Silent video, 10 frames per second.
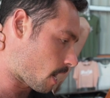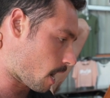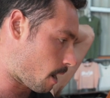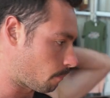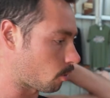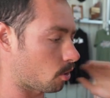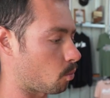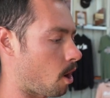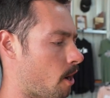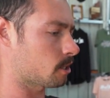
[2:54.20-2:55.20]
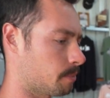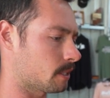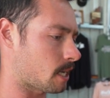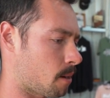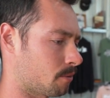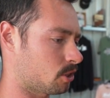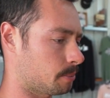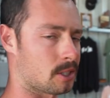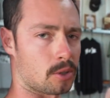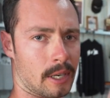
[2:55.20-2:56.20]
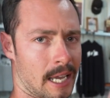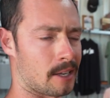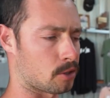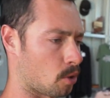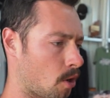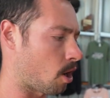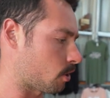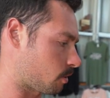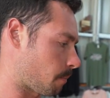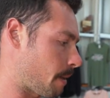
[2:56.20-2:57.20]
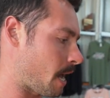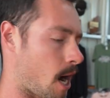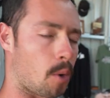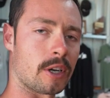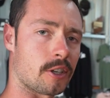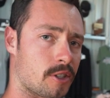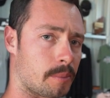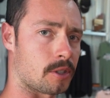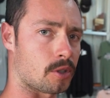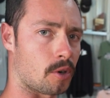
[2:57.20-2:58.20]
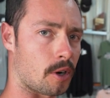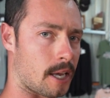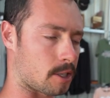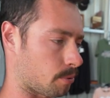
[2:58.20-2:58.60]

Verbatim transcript: Um, more of the wiring's been done, we've just been sorting out door locks, the power windows have been sorted, that's